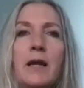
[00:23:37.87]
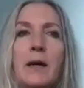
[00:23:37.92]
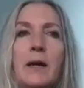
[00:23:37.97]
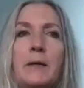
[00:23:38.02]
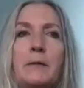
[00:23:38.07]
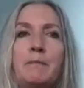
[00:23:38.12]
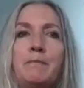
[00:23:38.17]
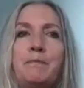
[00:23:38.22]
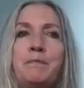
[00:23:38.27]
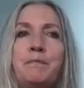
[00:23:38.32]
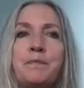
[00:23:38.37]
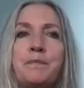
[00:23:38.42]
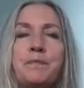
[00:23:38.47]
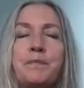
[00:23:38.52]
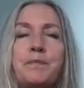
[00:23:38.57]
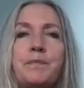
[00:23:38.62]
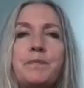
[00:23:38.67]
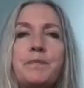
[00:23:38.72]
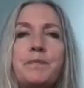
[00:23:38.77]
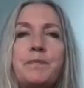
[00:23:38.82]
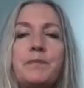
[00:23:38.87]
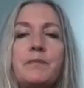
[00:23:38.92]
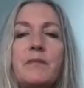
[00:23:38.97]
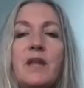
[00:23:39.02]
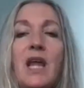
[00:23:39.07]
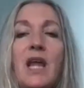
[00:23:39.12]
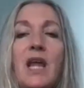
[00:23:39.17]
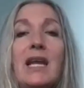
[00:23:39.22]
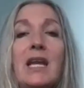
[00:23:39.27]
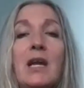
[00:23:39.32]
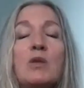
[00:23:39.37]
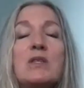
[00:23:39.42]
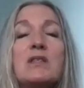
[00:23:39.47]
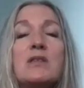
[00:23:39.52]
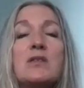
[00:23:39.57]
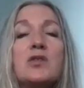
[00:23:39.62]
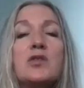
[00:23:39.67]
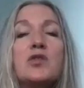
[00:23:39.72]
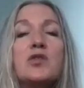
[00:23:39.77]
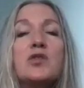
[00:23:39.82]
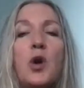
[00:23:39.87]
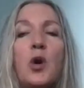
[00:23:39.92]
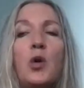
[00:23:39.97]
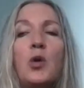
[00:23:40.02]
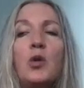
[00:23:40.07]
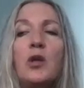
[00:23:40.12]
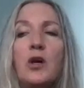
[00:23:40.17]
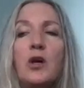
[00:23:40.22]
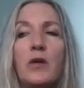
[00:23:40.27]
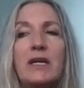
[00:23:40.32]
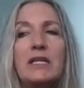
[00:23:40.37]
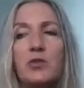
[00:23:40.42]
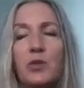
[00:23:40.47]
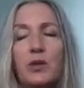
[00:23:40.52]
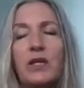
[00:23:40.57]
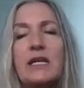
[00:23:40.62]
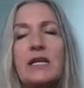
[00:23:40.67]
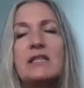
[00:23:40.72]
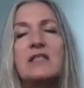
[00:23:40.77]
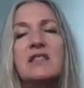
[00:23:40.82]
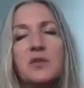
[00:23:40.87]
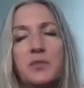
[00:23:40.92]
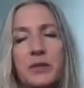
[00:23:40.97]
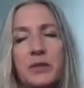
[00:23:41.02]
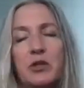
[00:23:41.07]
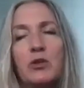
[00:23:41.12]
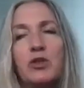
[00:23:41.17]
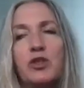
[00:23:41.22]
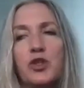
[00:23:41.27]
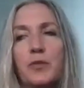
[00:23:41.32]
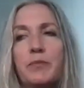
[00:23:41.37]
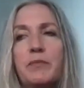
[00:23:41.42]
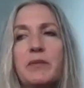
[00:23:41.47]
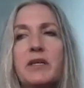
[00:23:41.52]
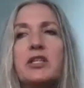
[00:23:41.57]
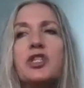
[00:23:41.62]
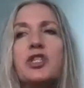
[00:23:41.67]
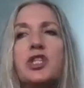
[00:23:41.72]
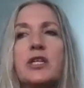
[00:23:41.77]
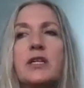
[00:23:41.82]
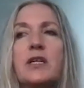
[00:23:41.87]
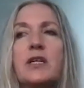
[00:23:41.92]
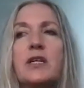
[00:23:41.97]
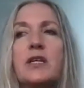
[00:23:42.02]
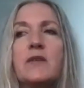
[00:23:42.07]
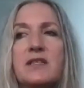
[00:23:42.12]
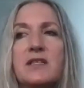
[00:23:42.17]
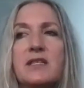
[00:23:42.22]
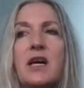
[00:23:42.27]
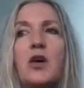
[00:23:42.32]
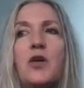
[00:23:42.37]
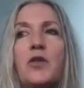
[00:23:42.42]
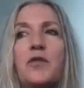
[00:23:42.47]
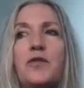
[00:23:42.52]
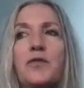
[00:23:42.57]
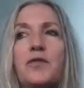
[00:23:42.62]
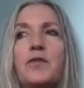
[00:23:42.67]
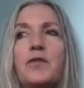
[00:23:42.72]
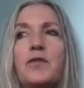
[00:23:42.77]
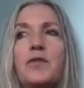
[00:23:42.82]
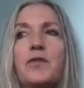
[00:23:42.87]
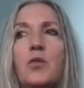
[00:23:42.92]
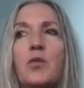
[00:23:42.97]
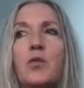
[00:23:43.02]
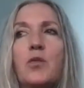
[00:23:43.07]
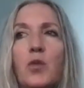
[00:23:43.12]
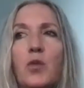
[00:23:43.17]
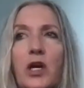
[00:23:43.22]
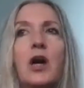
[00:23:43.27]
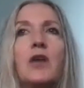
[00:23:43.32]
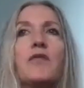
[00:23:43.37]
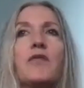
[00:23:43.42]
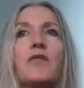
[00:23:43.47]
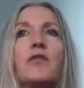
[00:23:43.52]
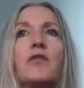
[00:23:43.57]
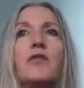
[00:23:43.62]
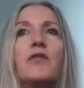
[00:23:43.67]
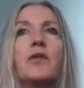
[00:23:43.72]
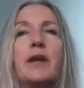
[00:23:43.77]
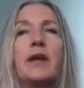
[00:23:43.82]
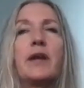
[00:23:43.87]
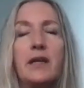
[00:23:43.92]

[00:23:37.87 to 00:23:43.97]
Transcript: And it was it's really a spiritual mission of self recovery,